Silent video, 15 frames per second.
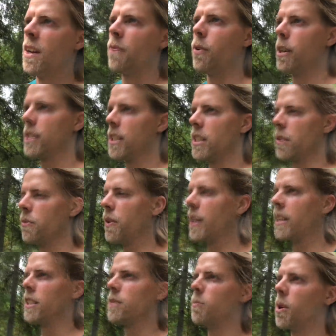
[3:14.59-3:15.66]

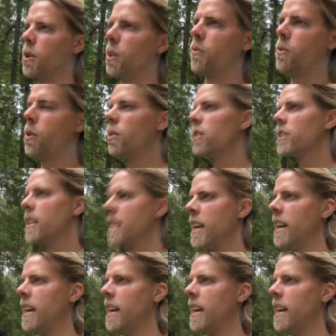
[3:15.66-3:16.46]
fitness model, of course, and